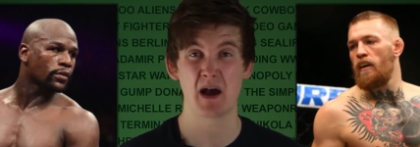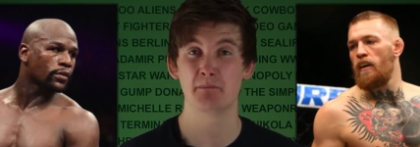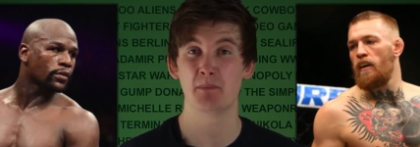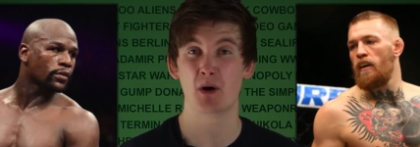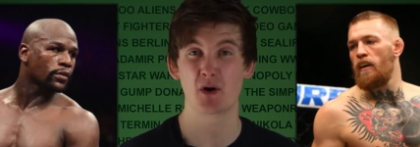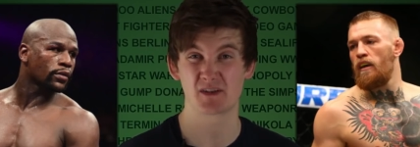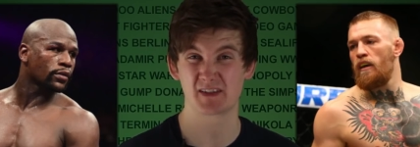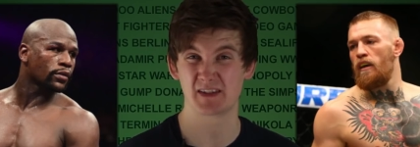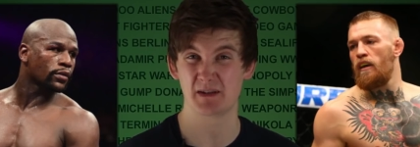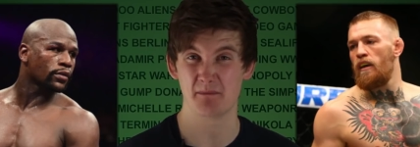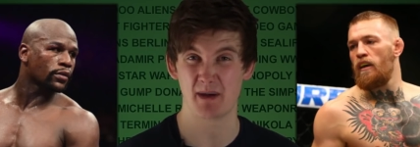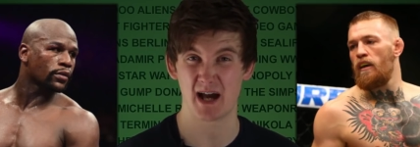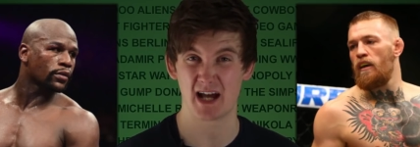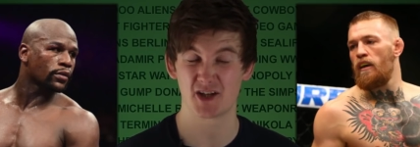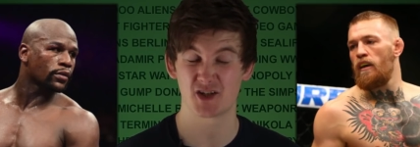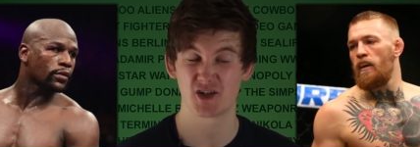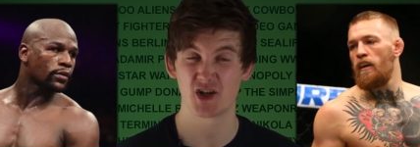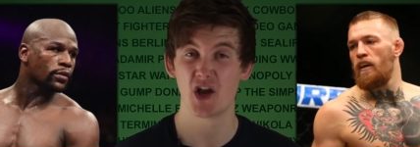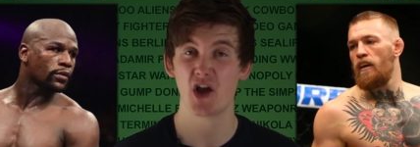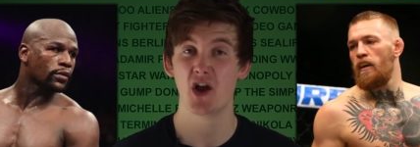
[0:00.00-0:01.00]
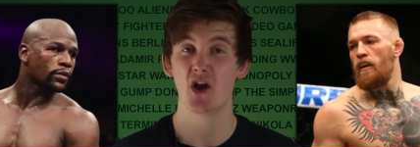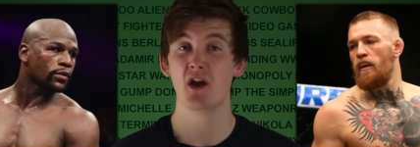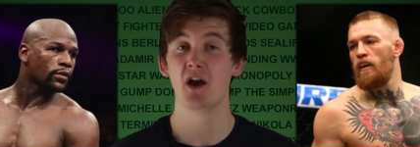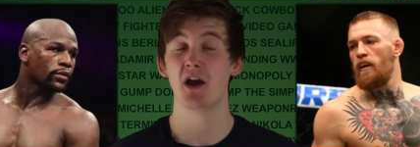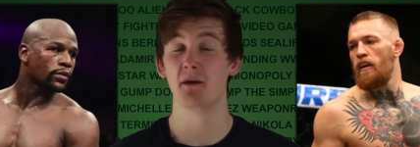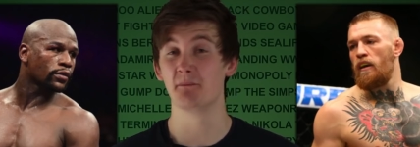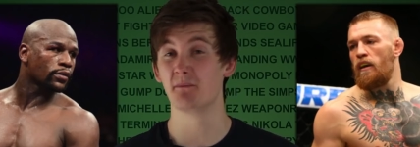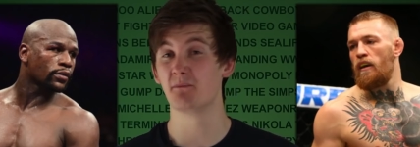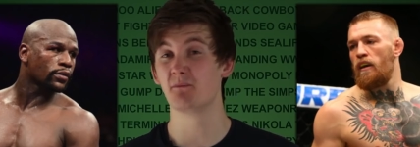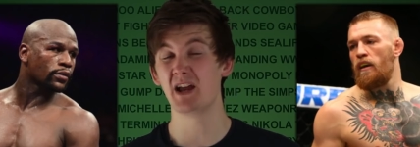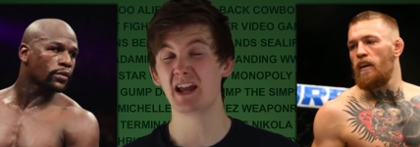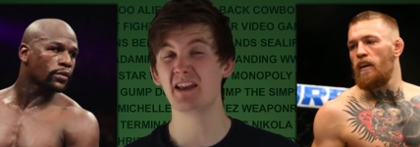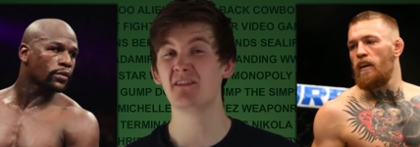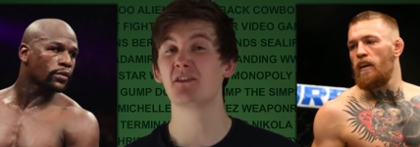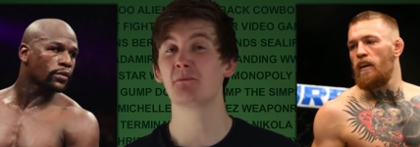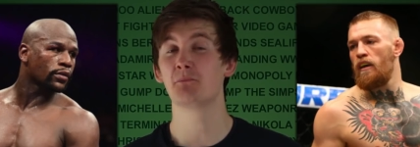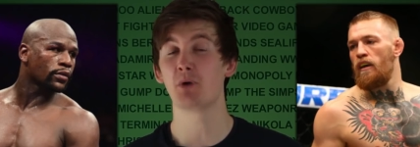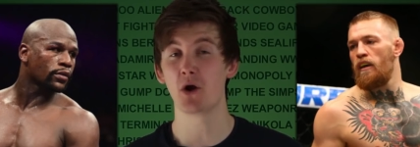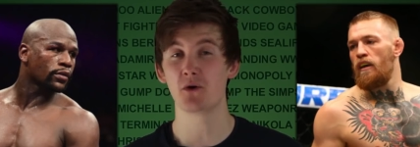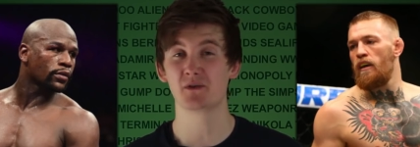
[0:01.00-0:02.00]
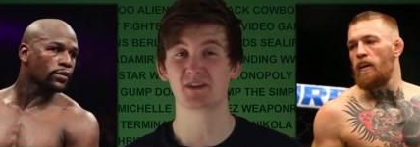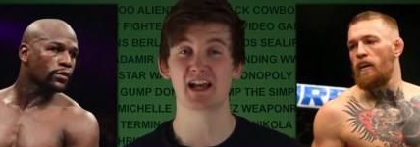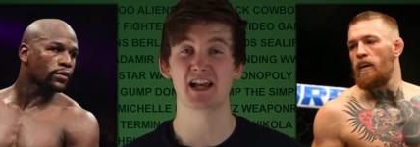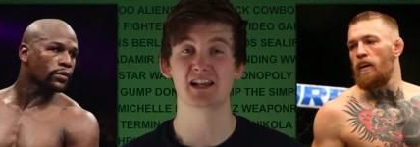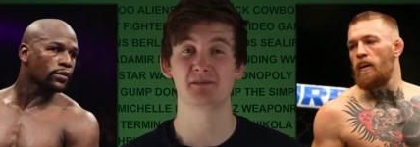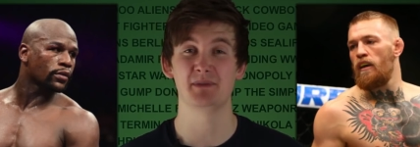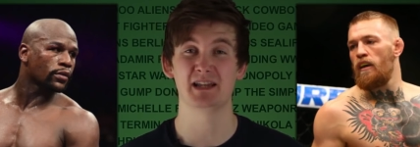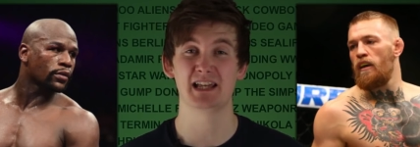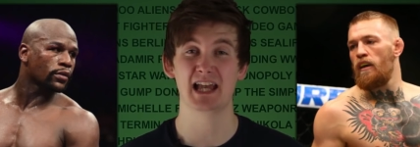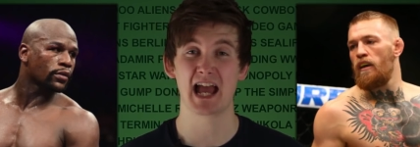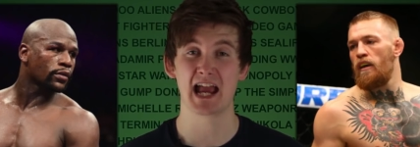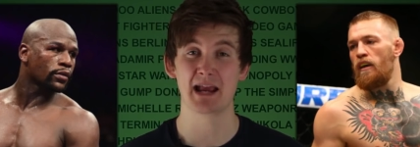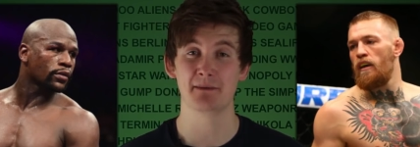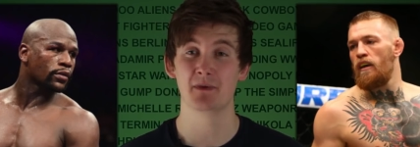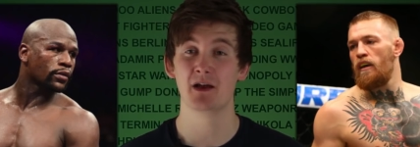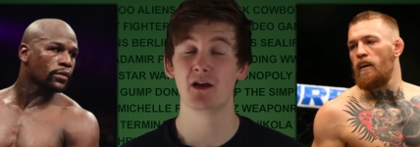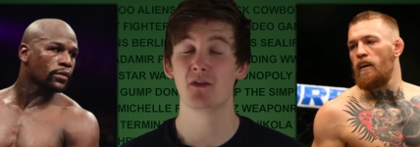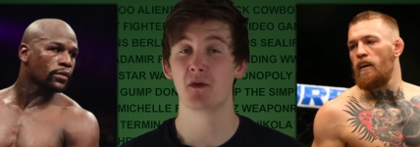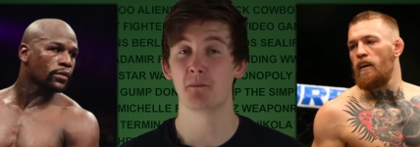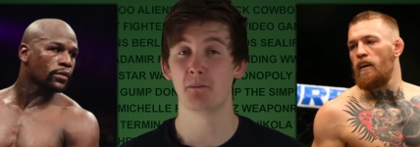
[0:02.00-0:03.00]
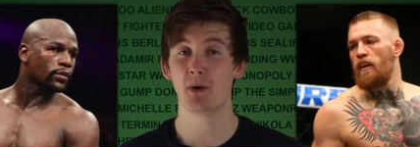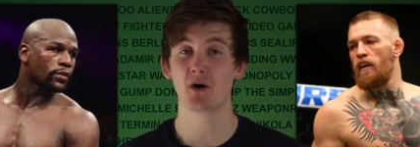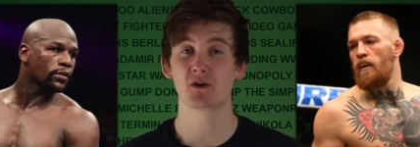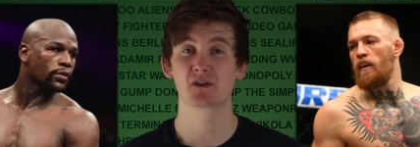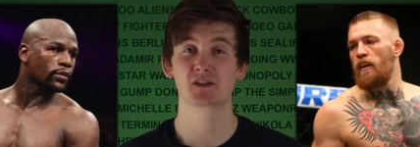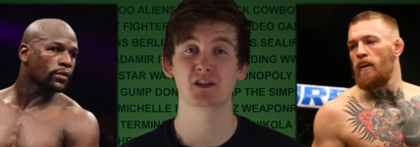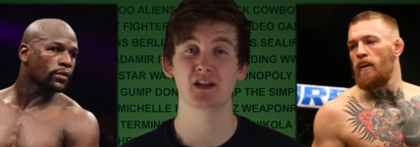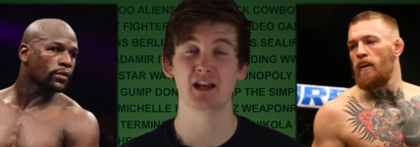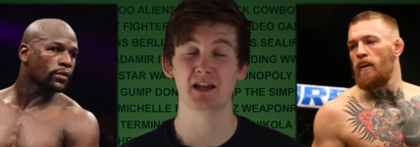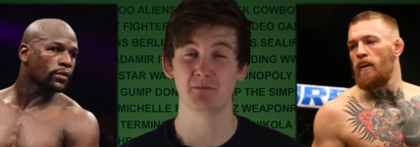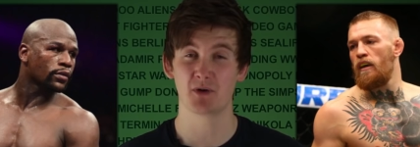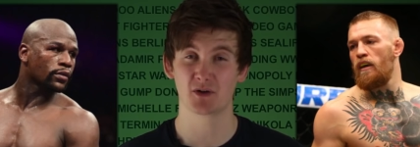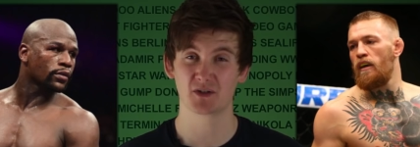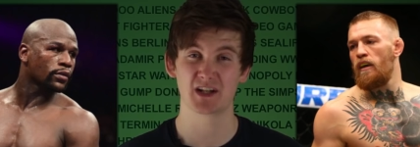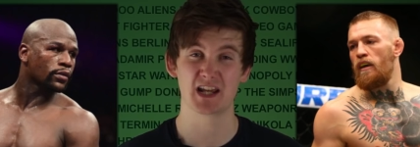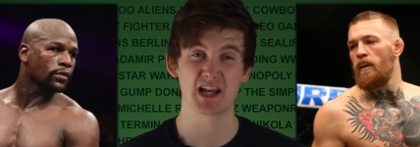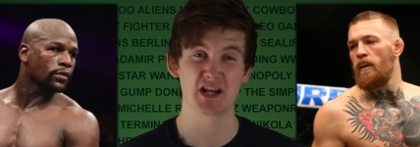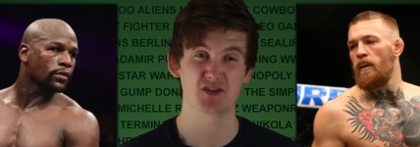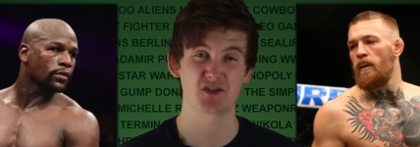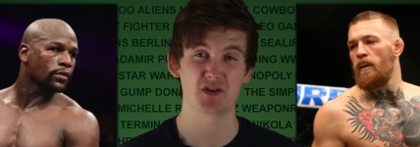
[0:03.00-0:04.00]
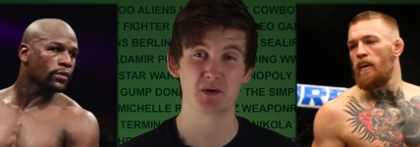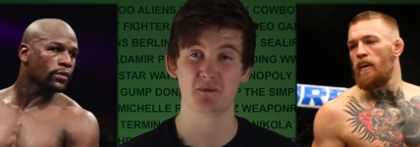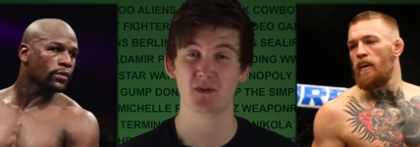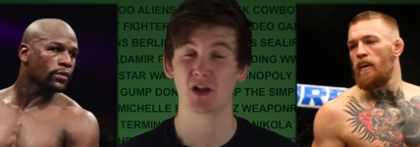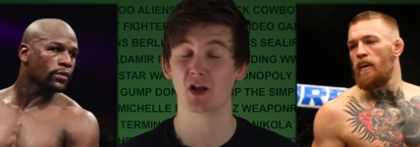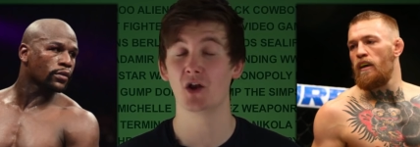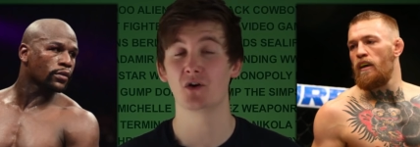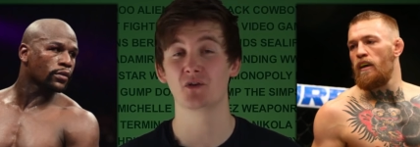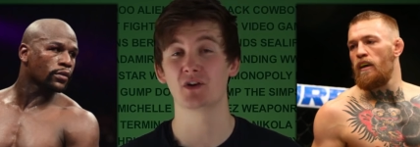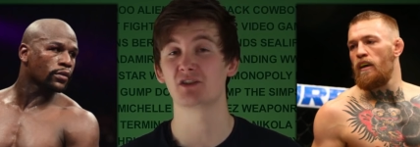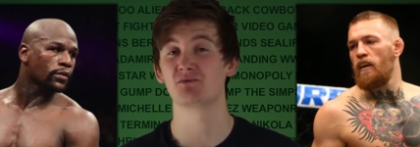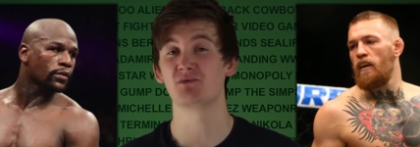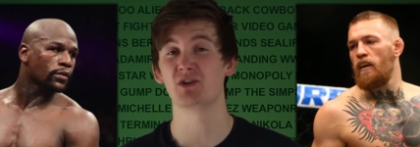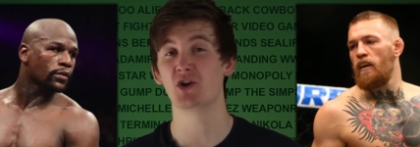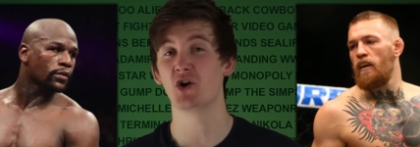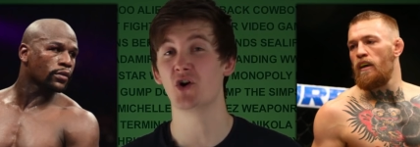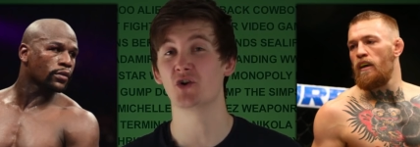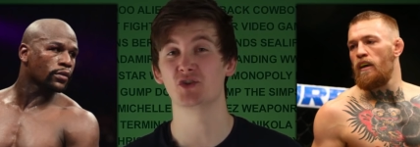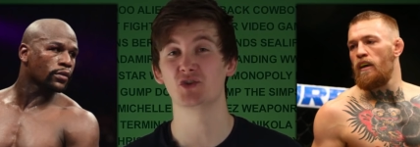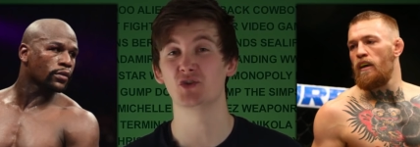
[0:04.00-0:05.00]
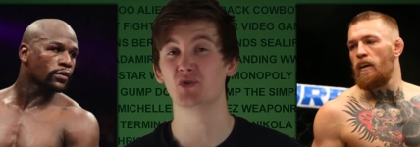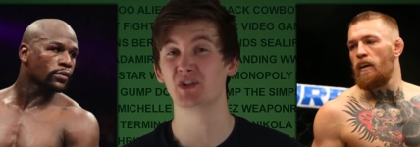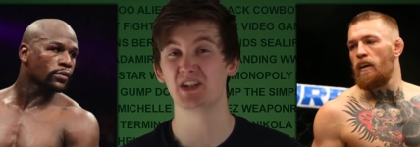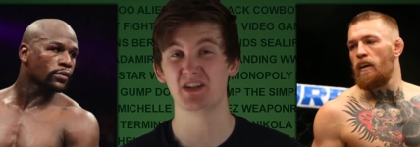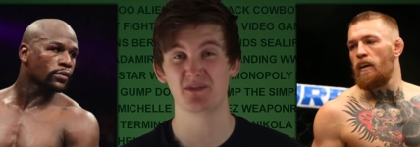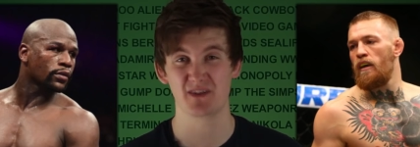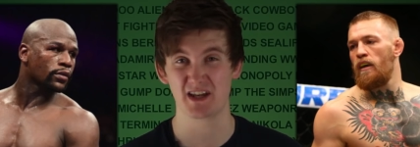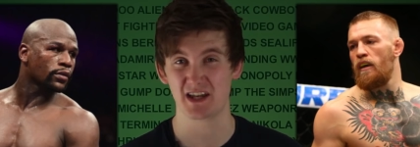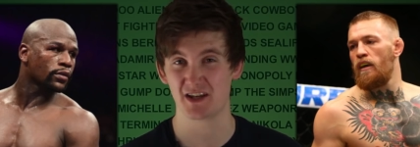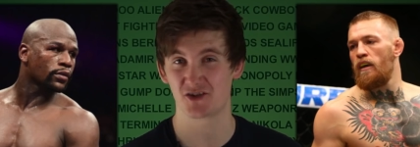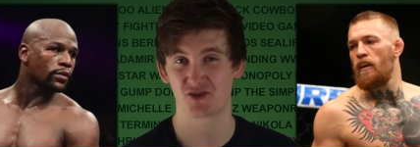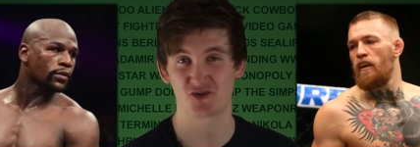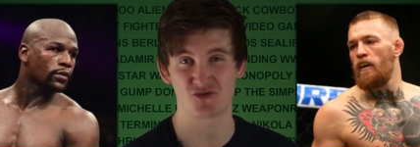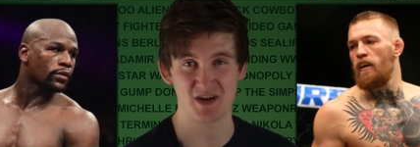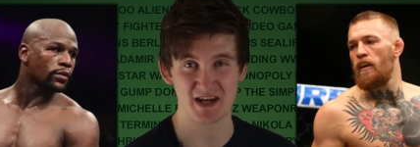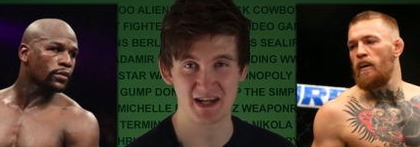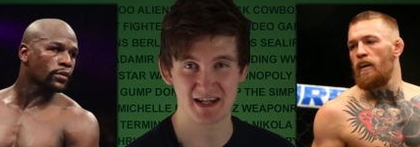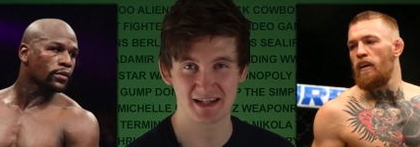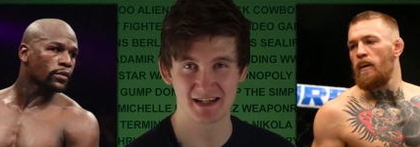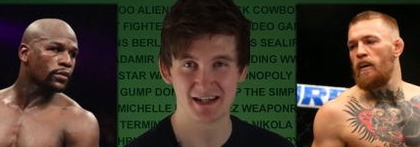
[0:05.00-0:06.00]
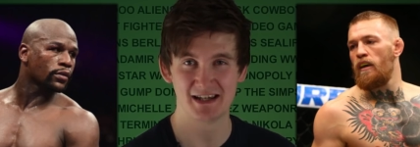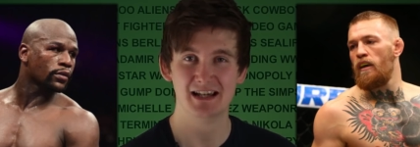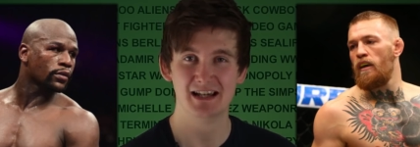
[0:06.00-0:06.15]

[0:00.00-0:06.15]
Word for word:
Speaker 1: that boxing match and in the process became the boxer in modern history with the longest recorded undefeated streak.